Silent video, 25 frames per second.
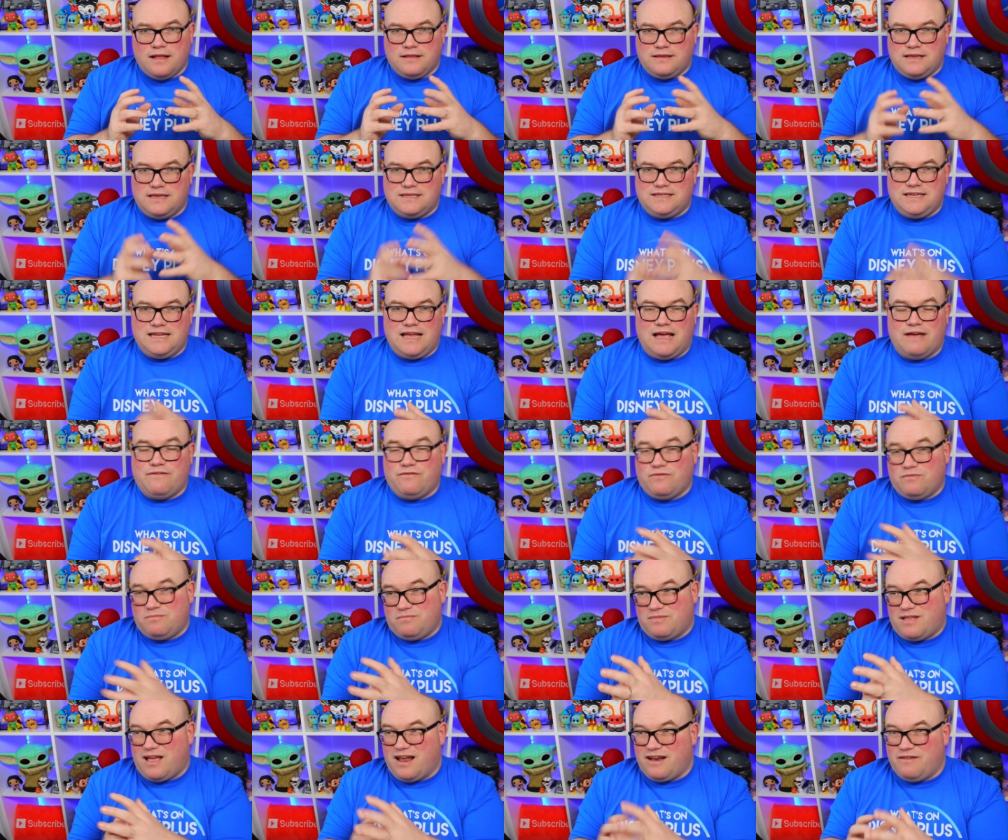Disney have
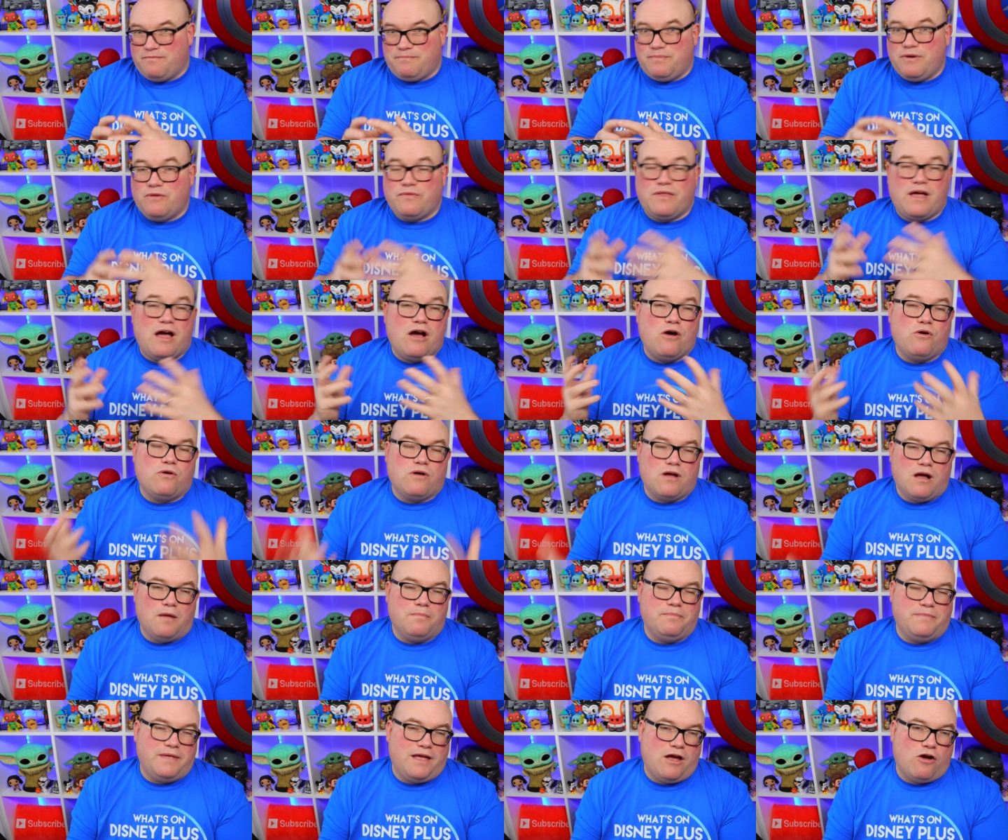kind of built the whole
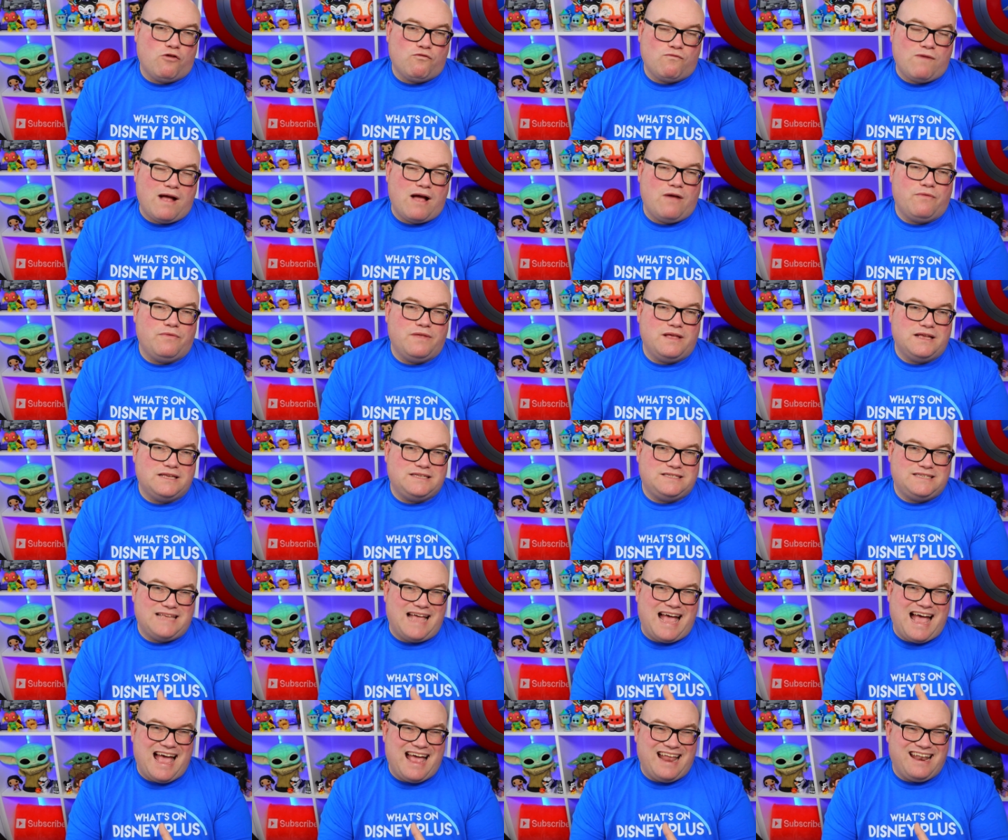company around
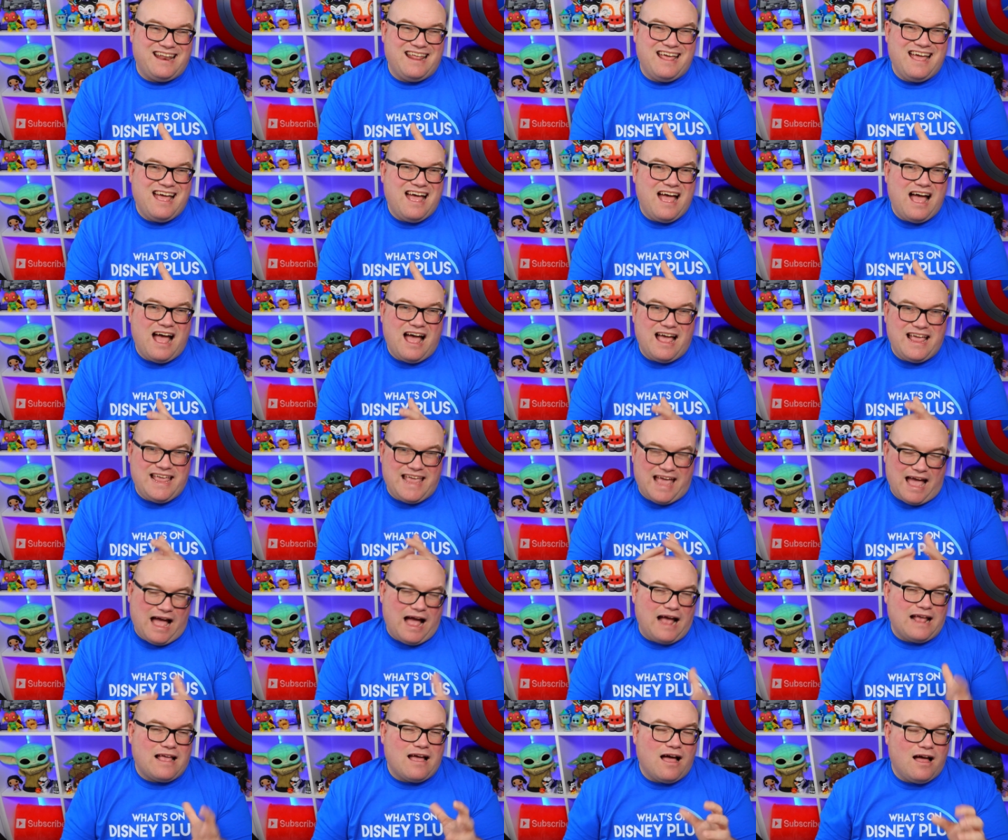this and
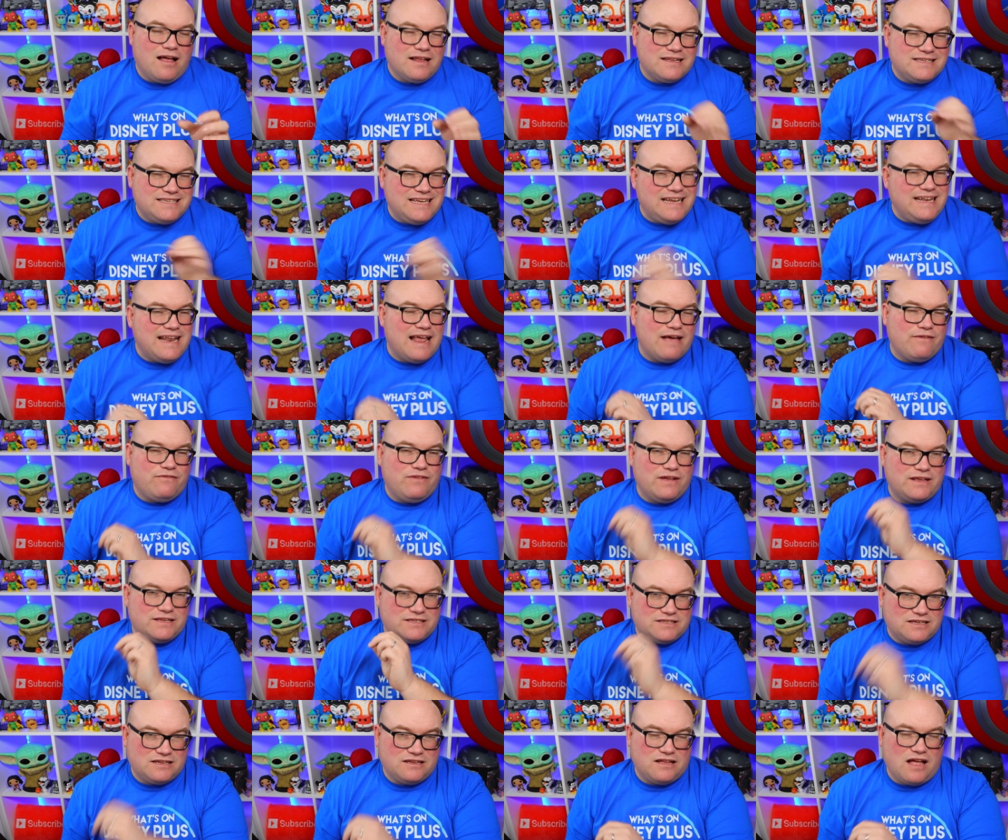yeah, I can't see
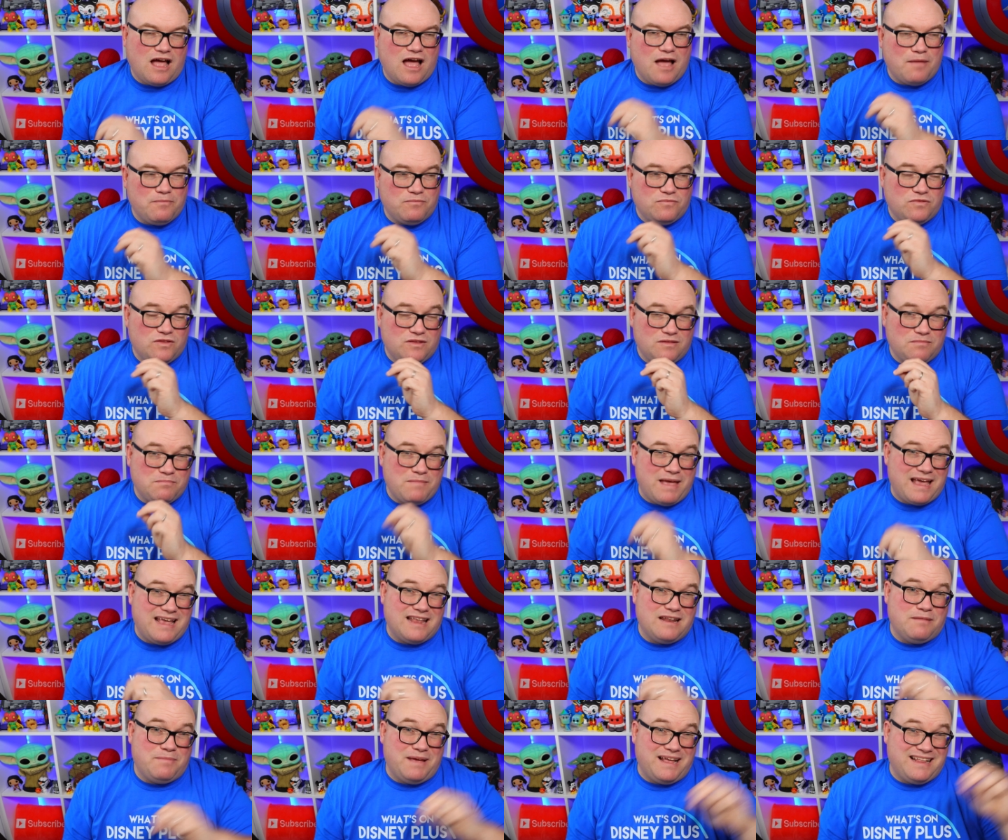Netflix um,
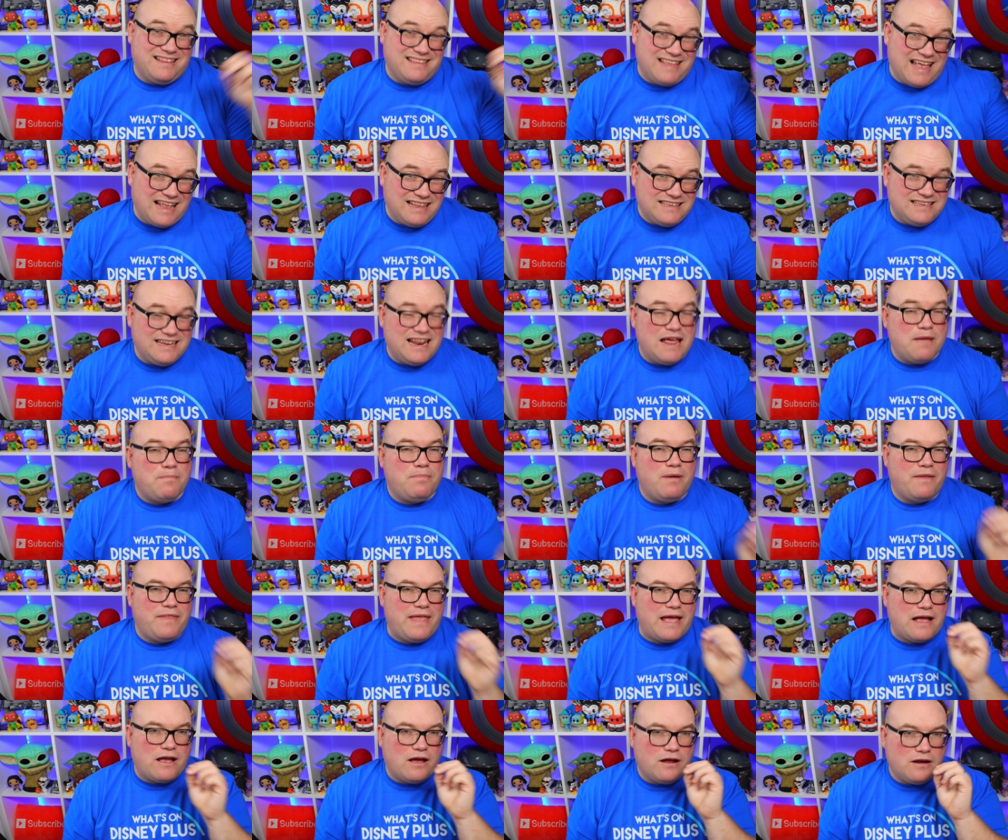making a big dent in it,
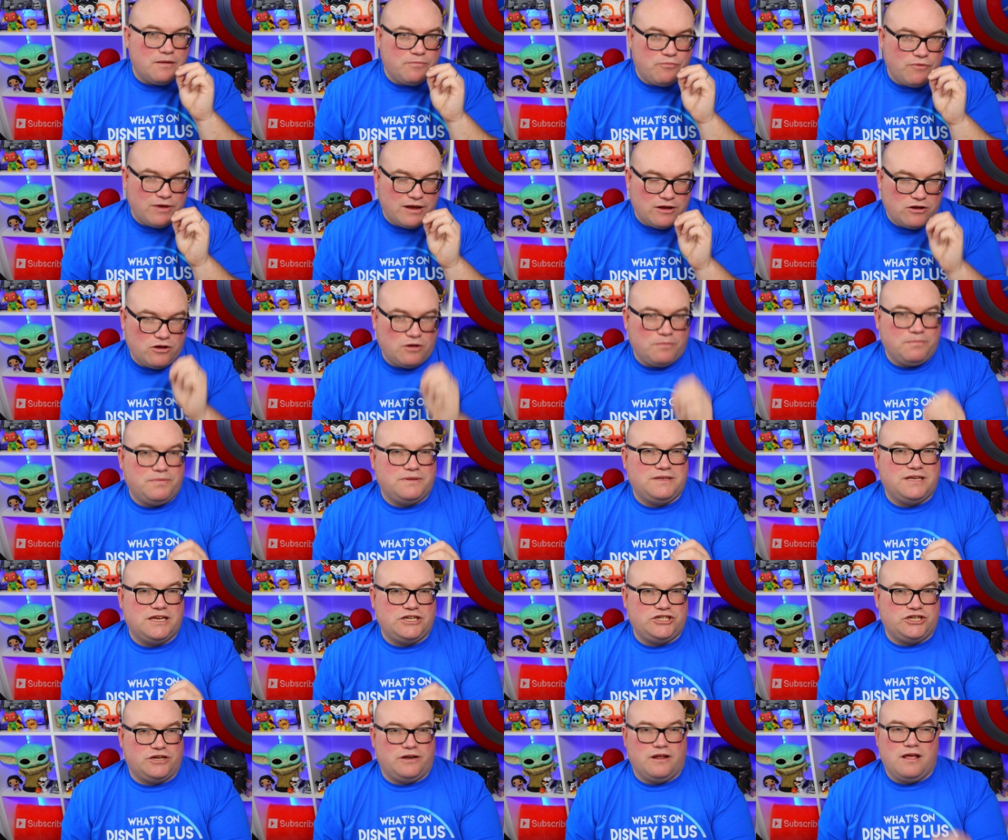but they're going to bring
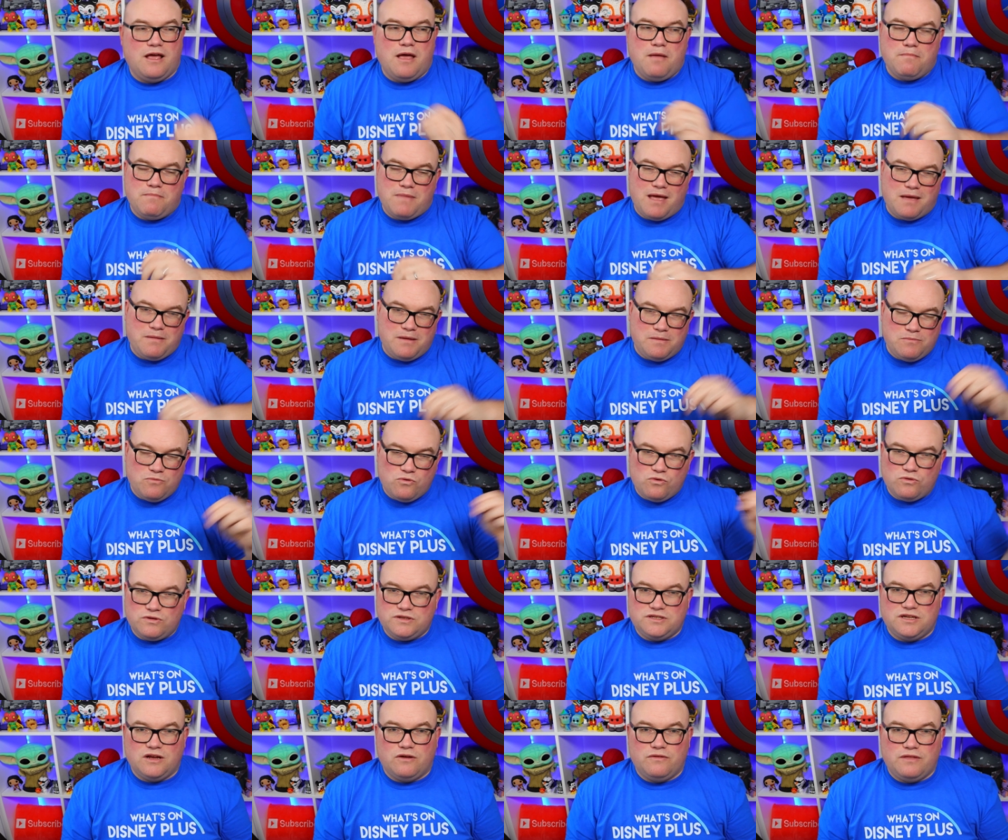competition, maybe
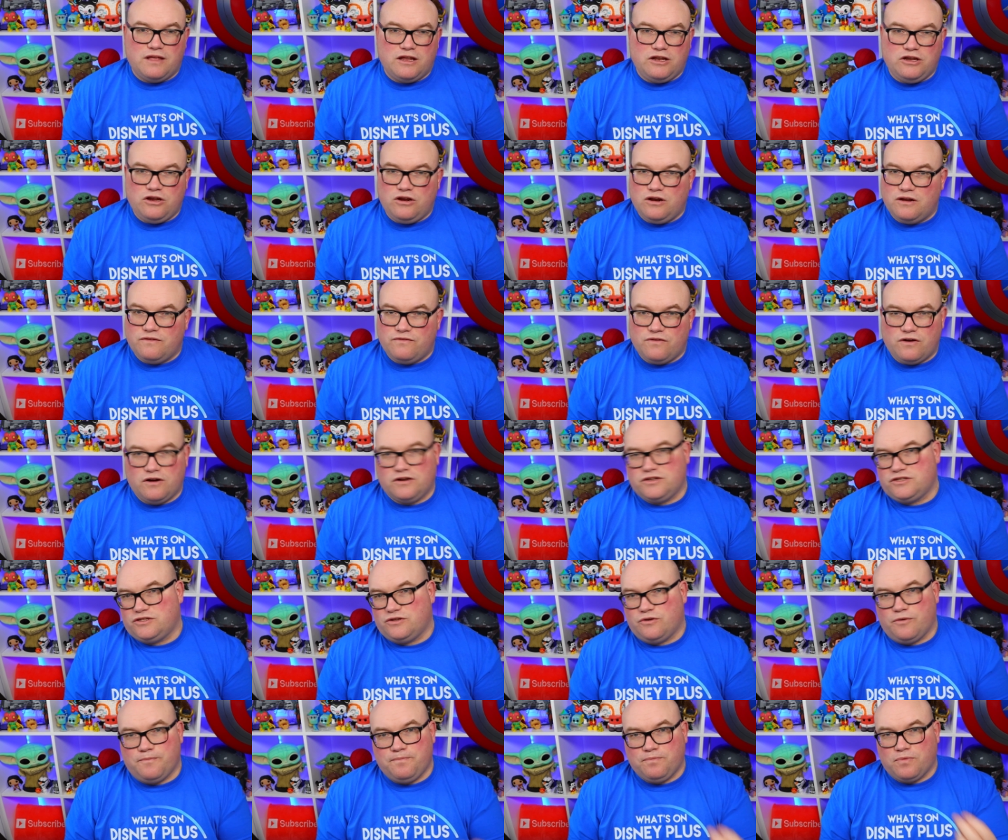more so than
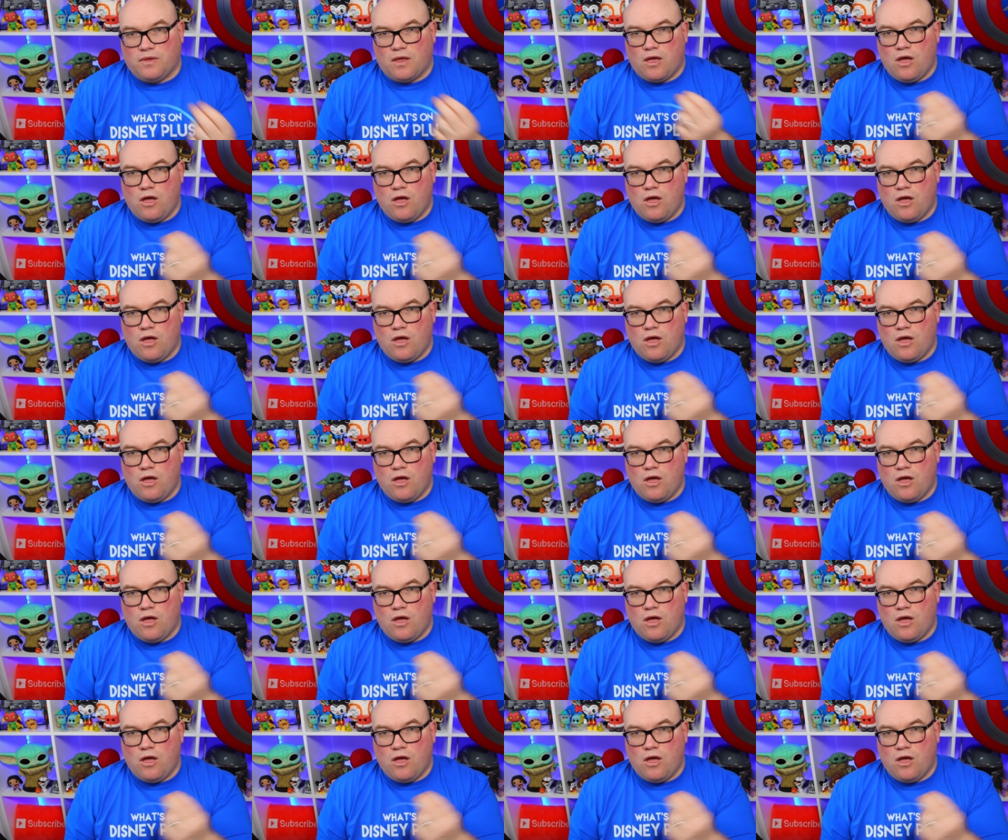Universal